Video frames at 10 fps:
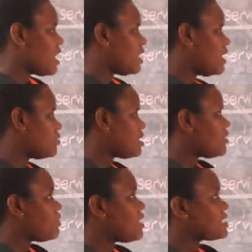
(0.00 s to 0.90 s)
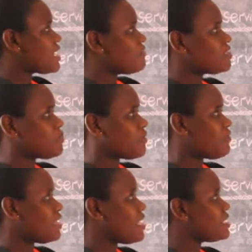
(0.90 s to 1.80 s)
They will tell you the service
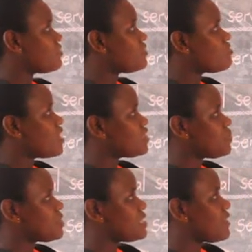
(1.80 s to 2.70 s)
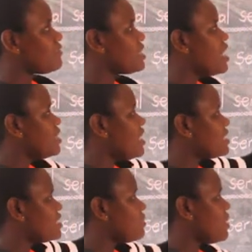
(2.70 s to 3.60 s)
providers for transport service.
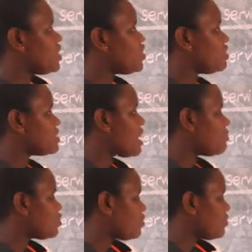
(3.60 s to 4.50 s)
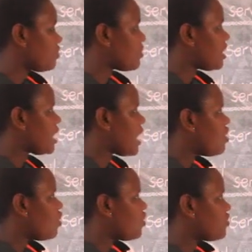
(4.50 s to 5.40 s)
Just to mention some two from here,
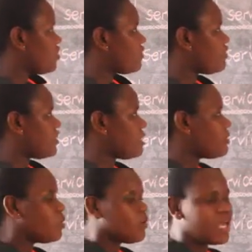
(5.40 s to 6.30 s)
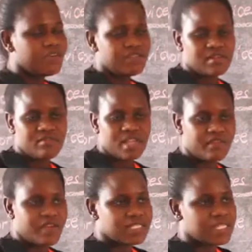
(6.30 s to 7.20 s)
all three of them. We have the
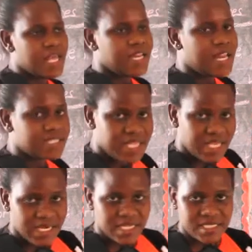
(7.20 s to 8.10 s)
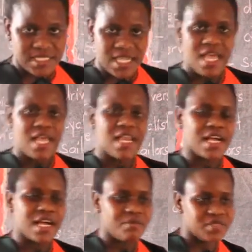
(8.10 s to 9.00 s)
drivers, the cyclists, the
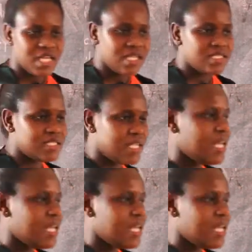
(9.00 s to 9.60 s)
captains,